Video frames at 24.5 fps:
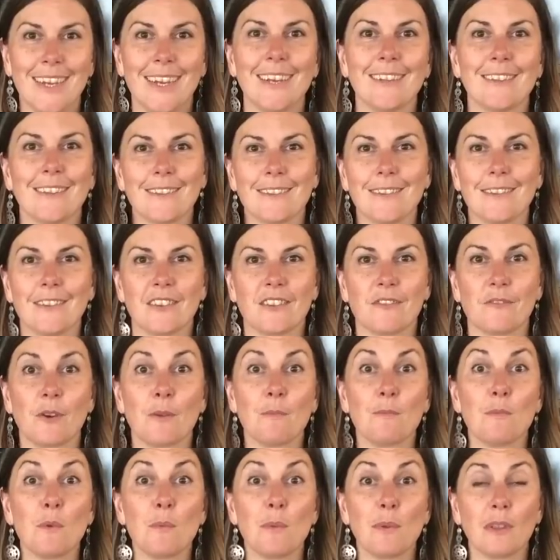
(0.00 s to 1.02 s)
Hey, it's Alicia
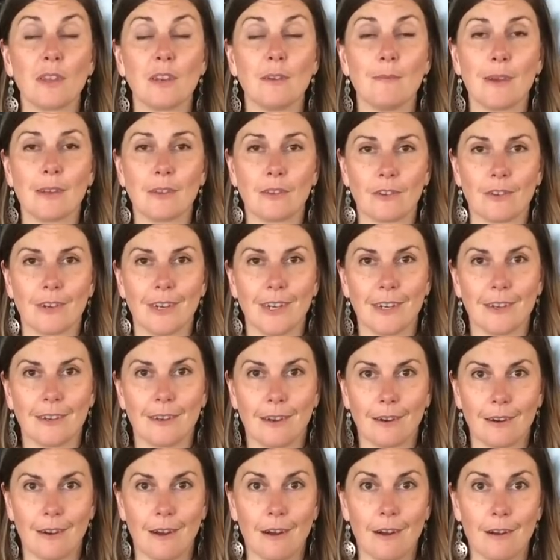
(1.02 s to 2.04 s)
from Mobility Mastery
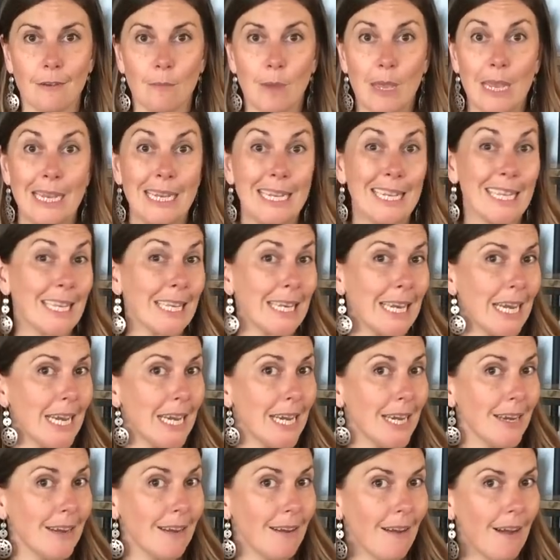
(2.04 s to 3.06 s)
dot com, and
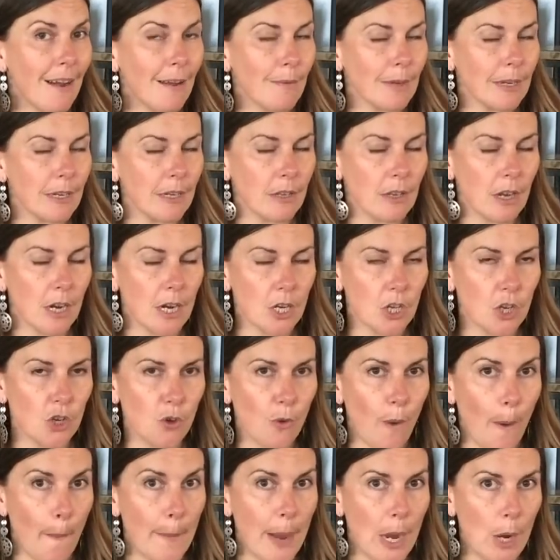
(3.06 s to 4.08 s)
today I'm going to talk to
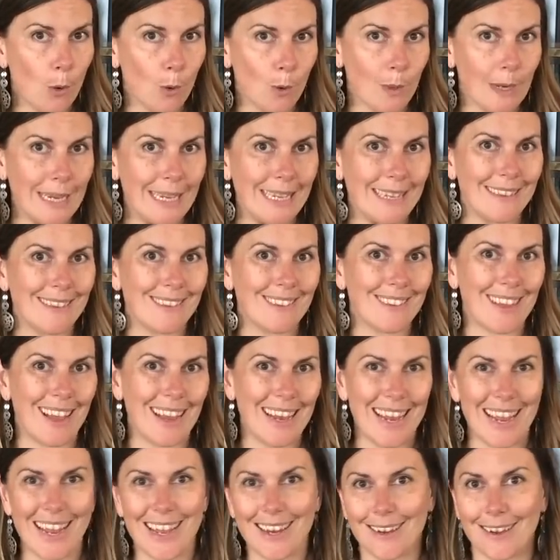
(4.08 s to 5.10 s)
you about
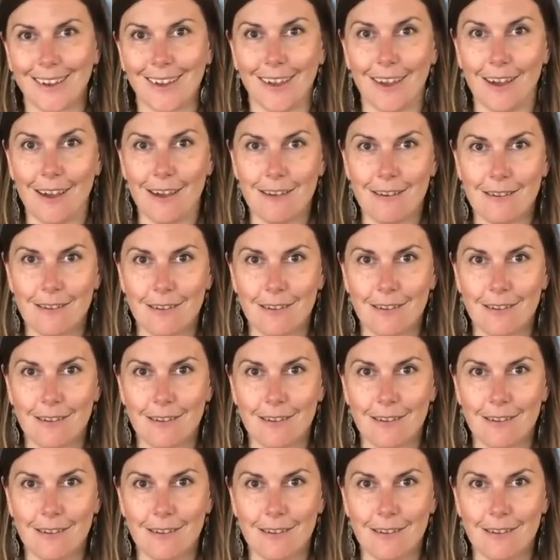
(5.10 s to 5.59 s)
sciatica.